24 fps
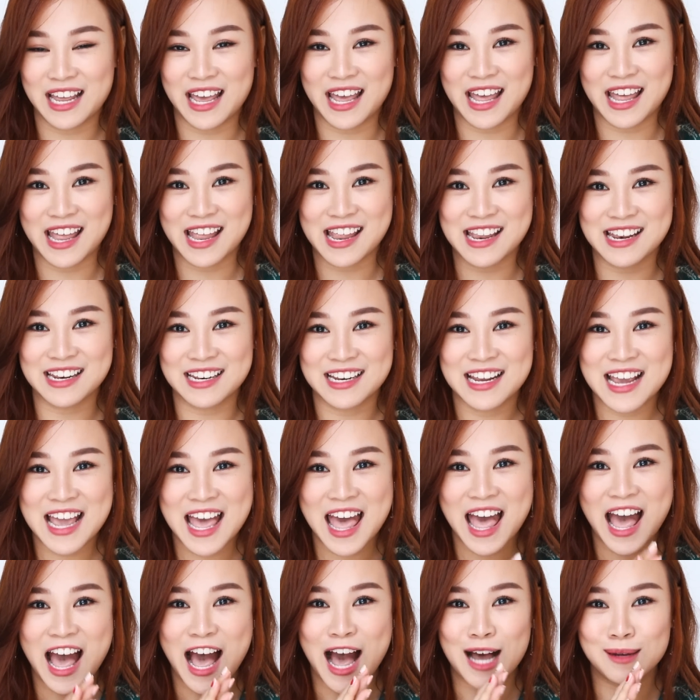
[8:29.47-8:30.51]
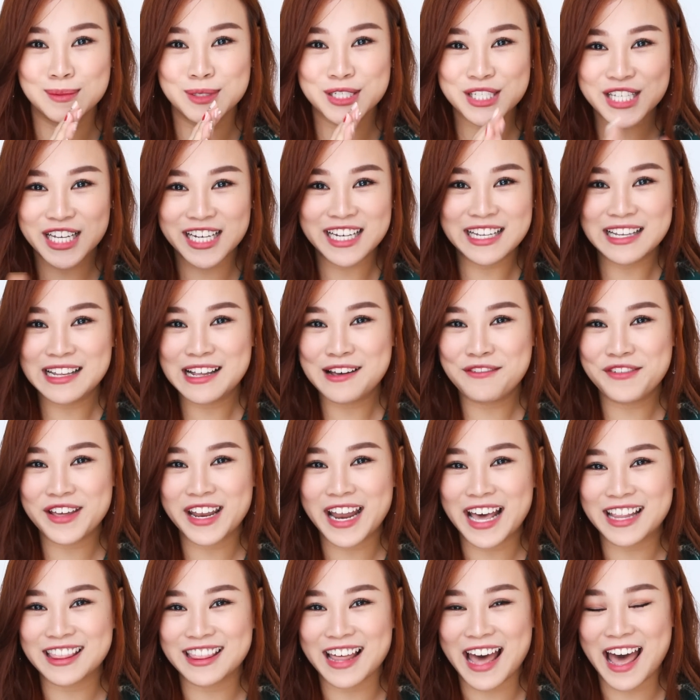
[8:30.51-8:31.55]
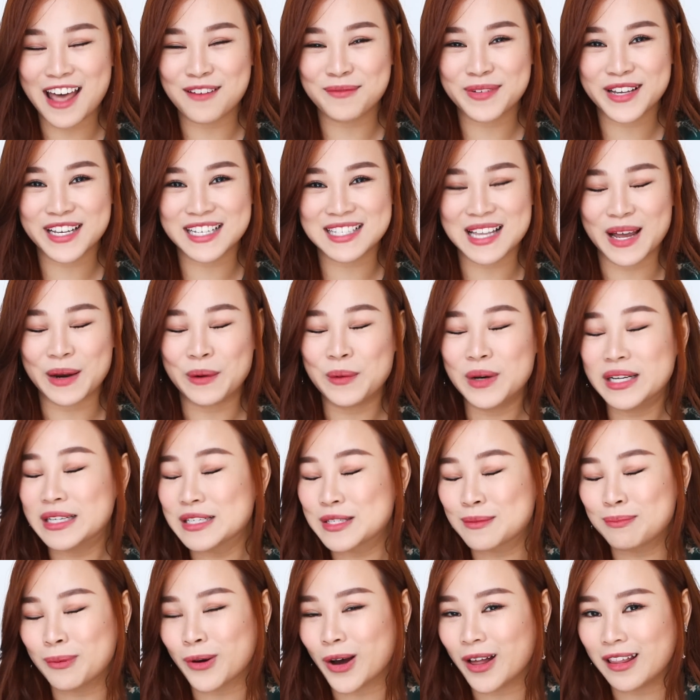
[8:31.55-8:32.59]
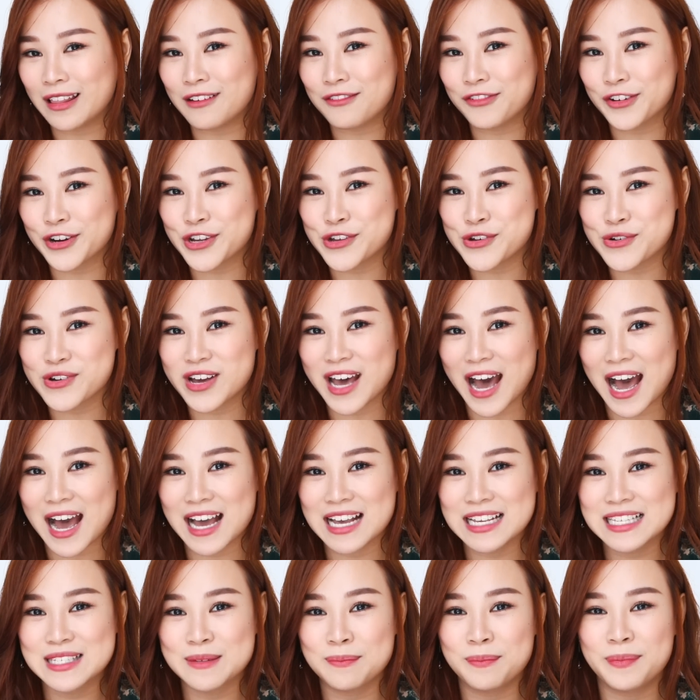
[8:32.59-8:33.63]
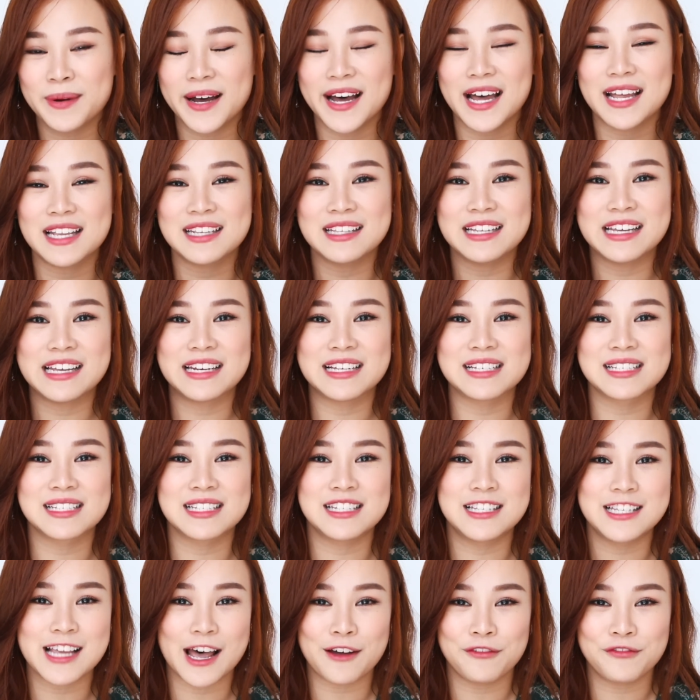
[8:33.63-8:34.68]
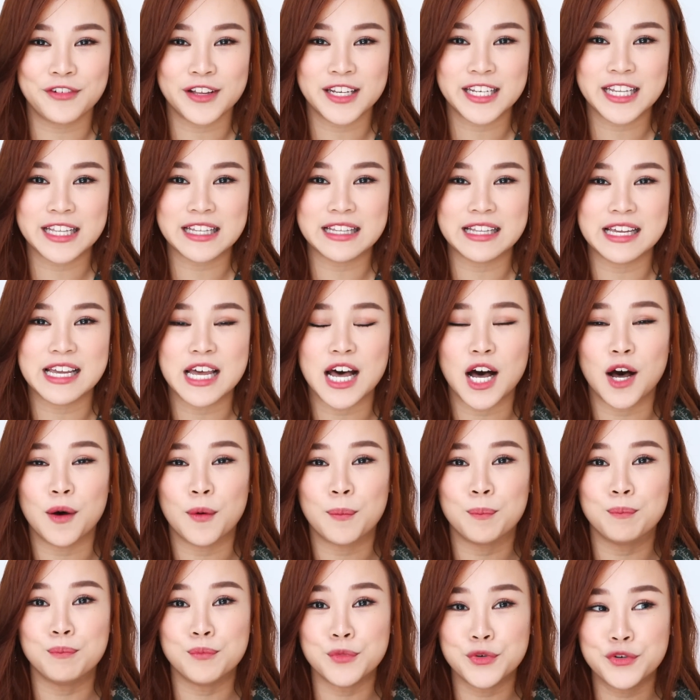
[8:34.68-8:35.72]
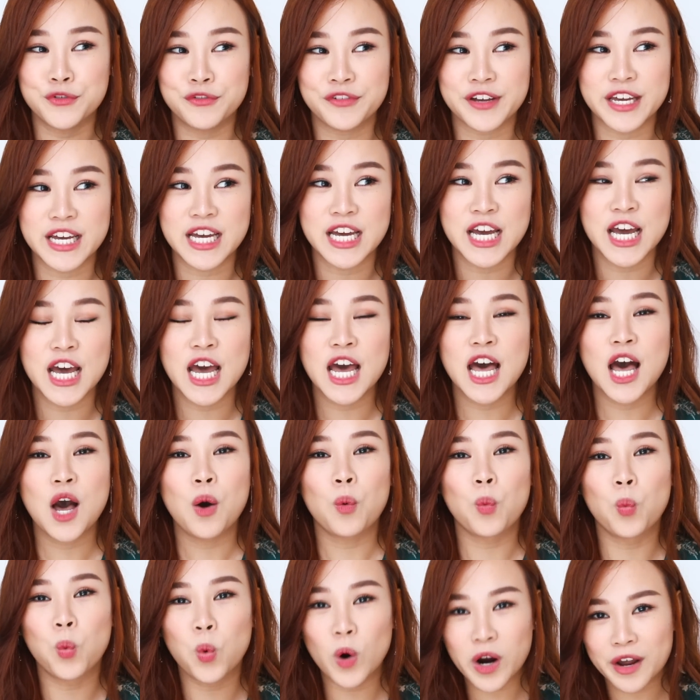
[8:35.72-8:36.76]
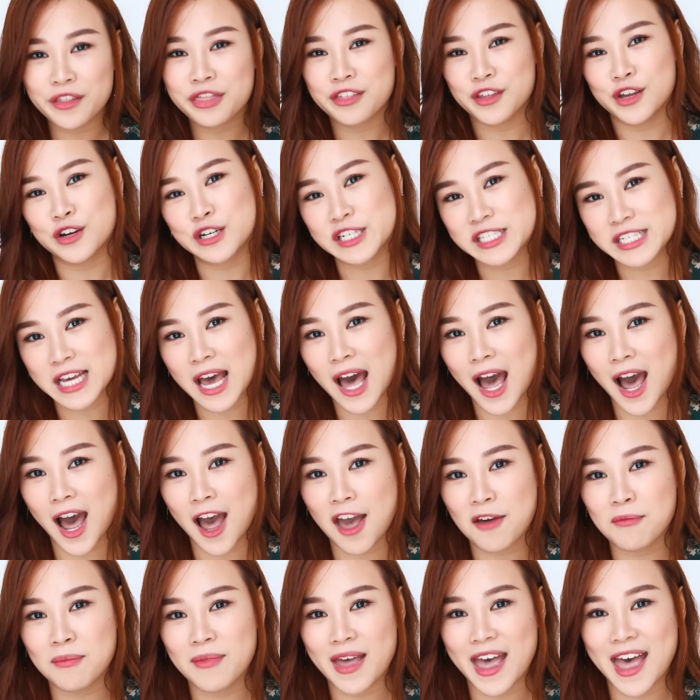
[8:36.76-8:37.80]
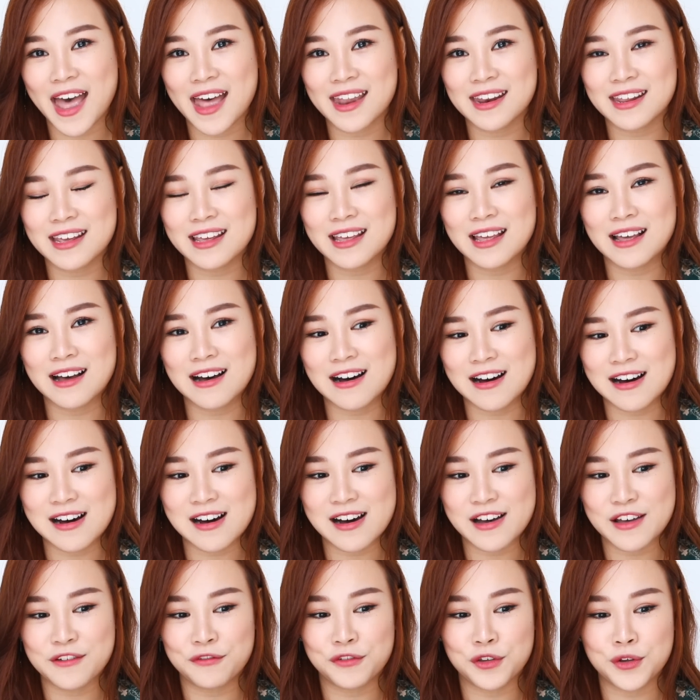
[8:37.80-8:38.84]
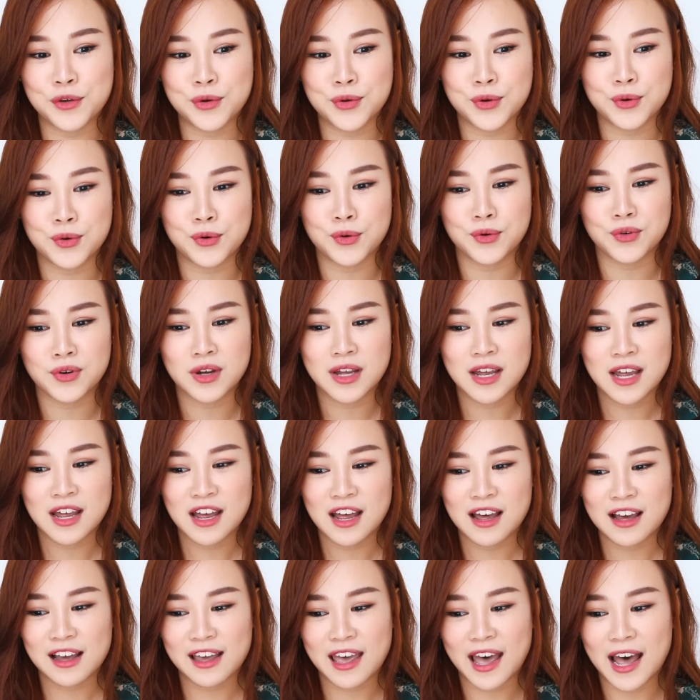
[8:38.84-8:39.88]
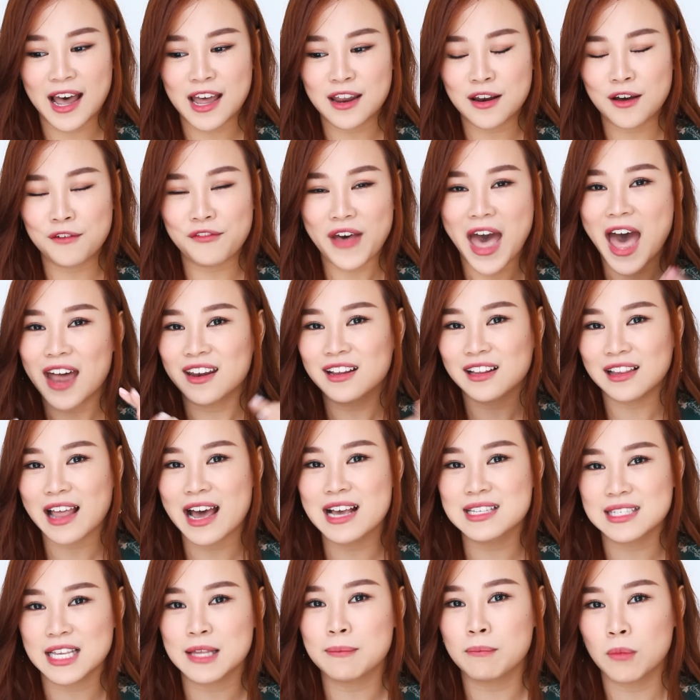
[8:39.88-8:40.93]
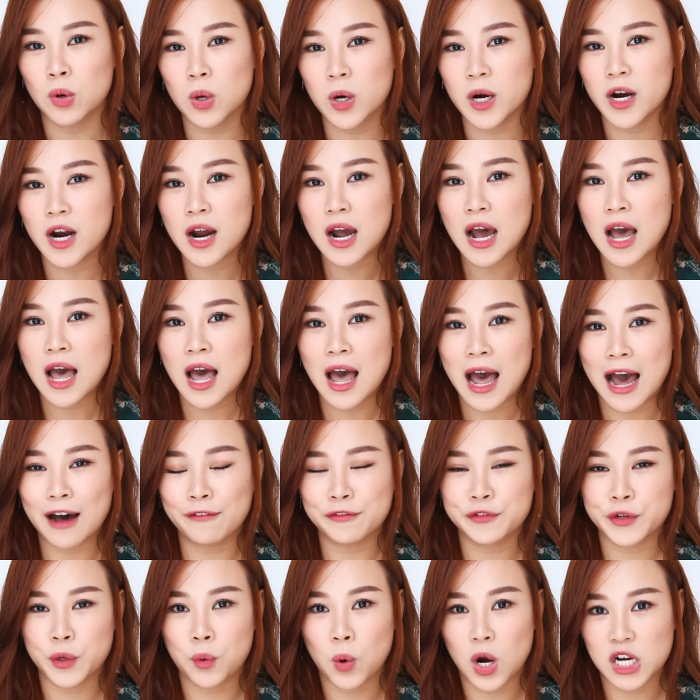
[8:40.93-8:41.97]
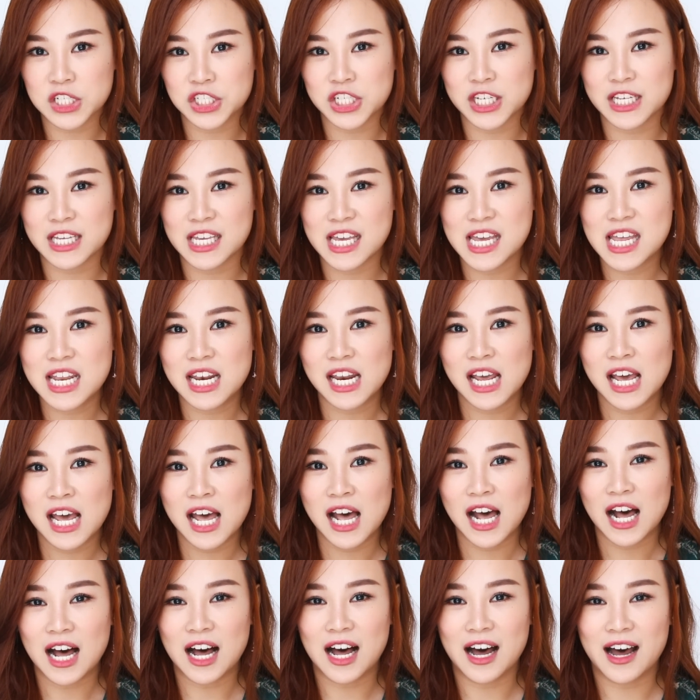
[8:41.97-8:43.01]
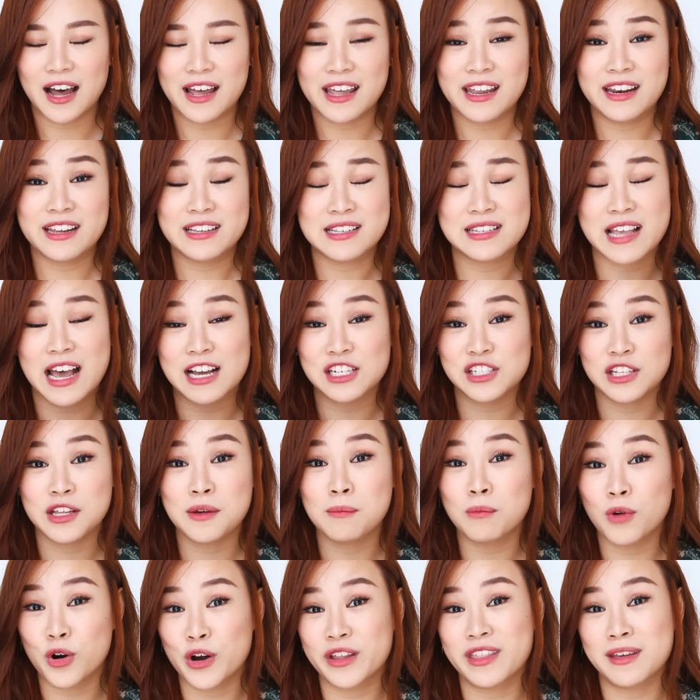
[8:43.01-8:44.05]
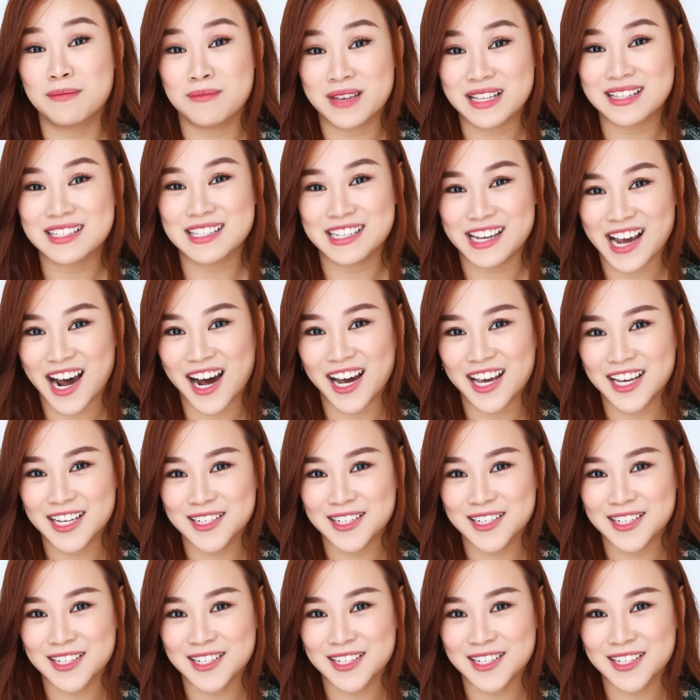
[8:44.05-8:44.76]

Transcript: And I'm just gonna leave it at that because I don't want to spoil it for you guys, but it is definitely a movie worth your time. And if you kind of analyze it more after watching it, it is actually more than meets the eye.